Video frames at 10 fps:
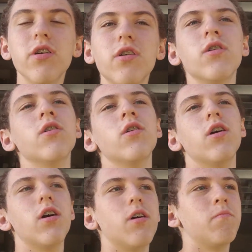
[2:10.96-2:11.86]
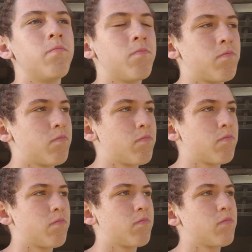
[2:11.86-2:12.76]
Um,
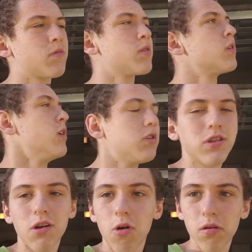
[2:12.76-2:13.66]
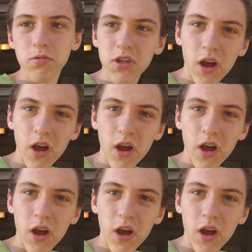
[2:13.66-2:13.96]
that's all I'm going to tell you.